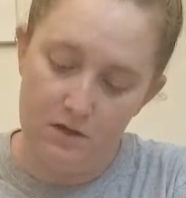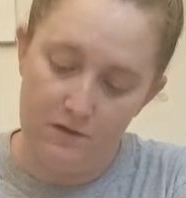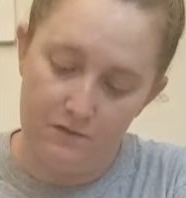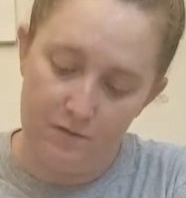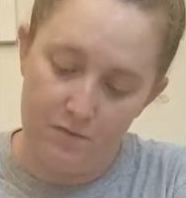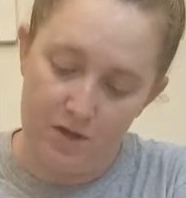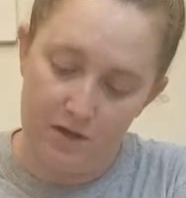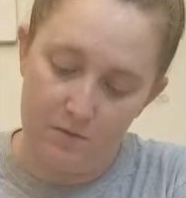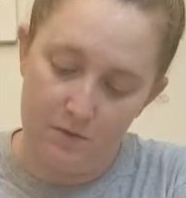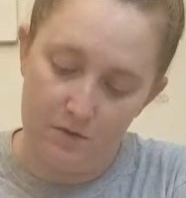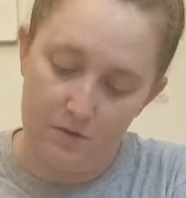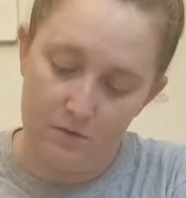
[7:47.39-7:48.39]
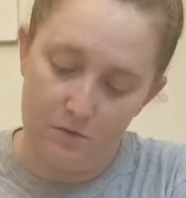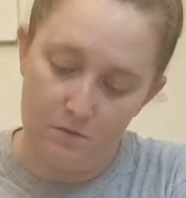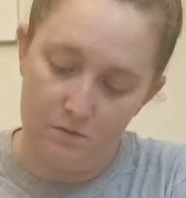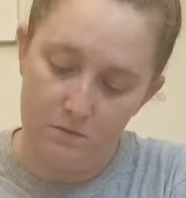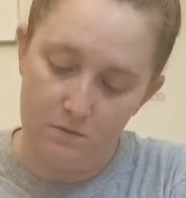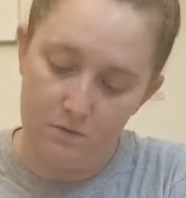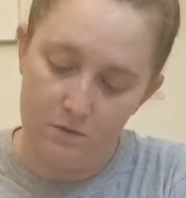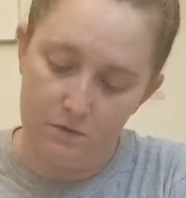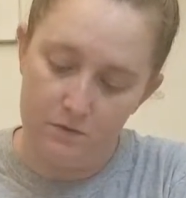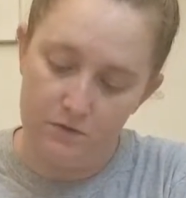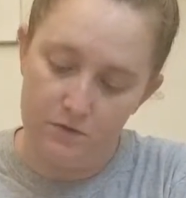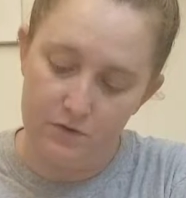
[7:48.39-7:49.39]
if you make them a little
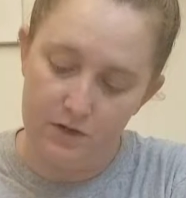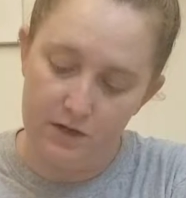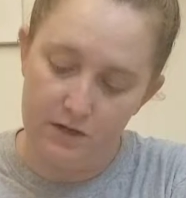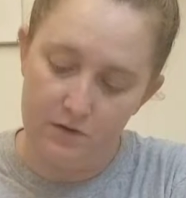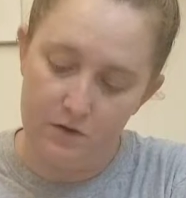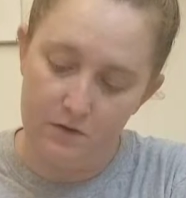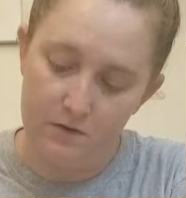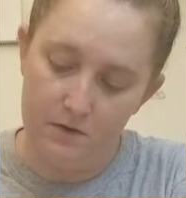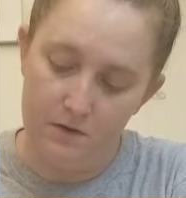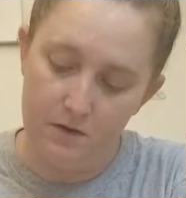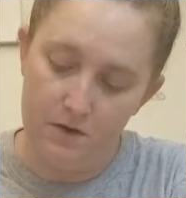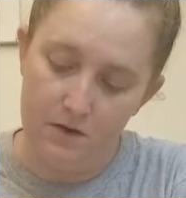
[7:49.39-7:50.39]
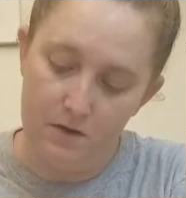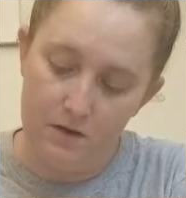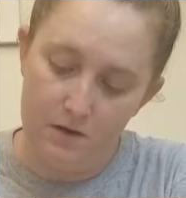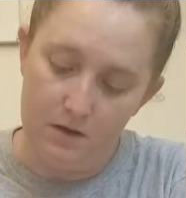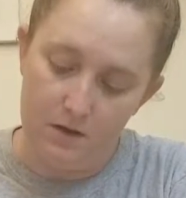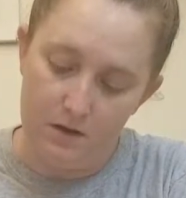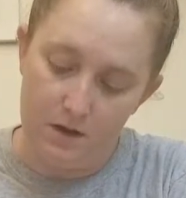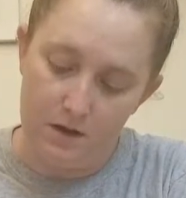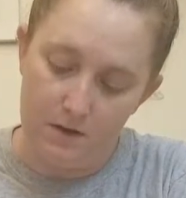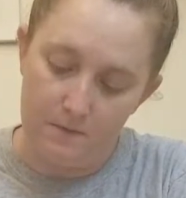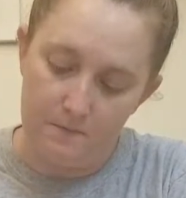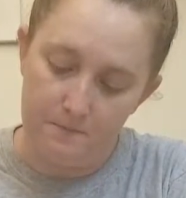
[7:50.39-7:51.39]
closer together.
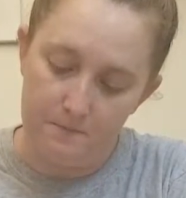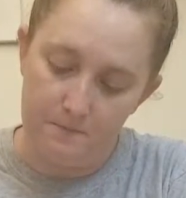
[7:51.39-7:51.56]
Um,